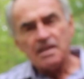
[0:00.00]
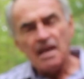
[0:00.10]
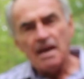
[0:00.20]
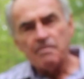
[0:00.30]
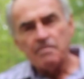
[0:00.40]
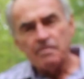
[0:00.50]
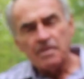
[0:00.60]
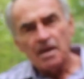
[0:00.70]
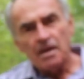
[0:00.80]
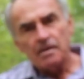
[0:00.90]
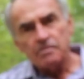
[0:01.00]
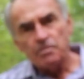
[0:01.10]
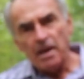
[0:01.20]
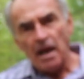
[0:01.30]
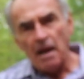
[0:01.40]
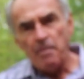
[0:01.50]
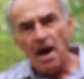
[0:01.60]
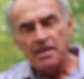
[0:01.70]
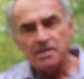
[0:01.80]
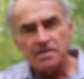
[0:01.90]
them to make a
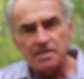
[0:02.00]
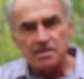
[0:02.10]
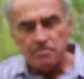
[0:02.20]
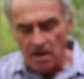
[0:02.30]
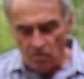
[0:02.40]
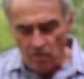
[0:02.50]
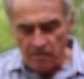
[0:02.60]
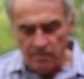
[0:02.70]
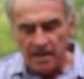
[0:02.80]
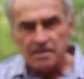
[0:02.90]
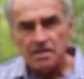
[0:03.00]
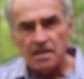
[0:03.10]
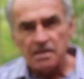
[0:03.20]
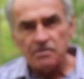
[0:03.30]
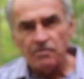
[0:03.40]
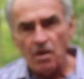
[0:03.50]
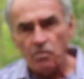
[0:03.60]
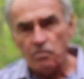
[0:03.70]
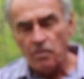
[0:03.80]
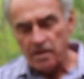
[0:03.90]
hypothesis about what makes things
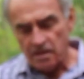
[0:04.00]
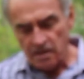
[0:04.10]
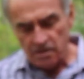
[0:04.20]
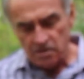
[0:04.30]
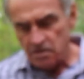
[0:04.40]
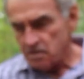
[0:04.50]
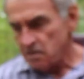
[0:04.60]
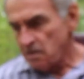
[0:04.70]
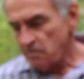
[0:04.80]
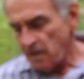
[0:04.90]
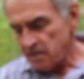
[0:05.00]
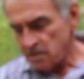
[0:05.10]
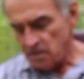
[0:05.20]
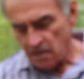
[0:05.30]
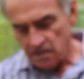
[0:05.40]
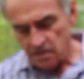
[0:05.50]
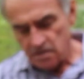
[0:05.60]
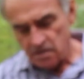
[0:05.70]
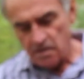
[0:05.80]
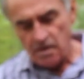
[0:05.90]
float and what makes
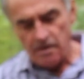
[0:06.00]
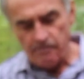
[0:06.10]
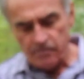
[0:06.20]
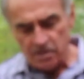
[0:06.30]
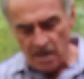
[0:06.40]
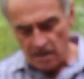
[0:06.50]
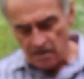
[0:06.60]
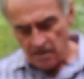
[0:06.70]
things sink.